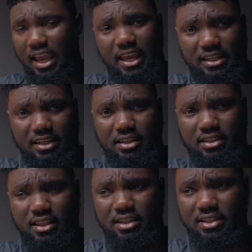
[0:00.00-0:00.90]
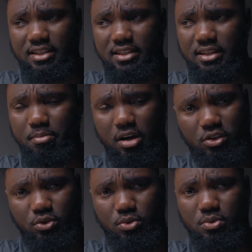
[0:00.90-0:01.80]
AD360
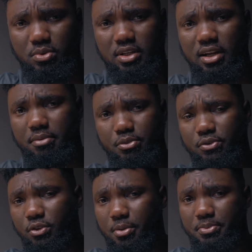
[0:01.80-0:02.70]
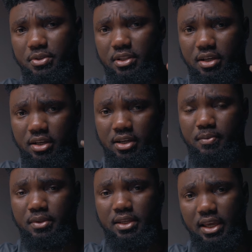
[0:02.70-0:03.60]
Mark II, then I moved up to the
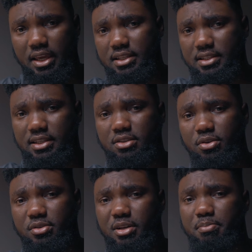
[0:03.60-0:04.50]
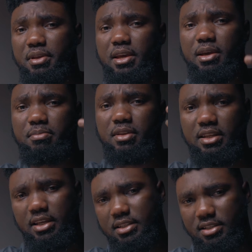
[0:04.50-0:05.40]
AD600BM, then
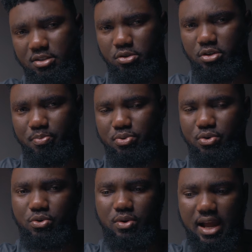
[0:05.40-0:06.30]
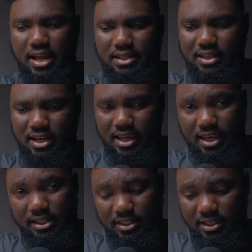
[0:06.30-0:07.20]
the AD600 Pro, and the
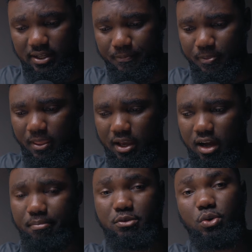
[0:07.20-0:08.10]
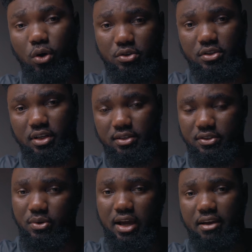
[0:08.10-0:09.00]
AD200.
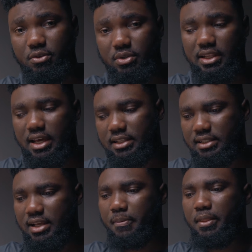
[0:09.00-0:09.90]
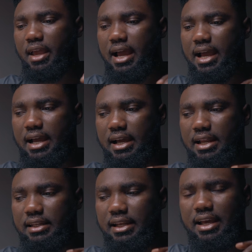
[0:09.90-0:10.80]
So I have those lights,
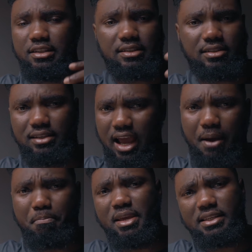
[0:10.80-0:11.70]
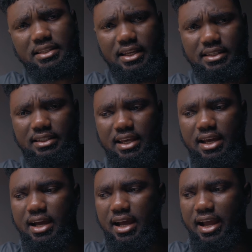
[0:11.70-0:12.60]
and as amazing as they
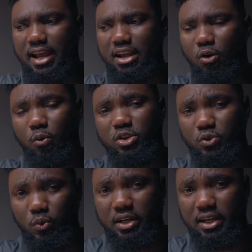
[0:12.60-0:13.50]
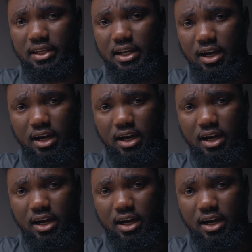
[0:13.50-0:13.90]
are, I always wanted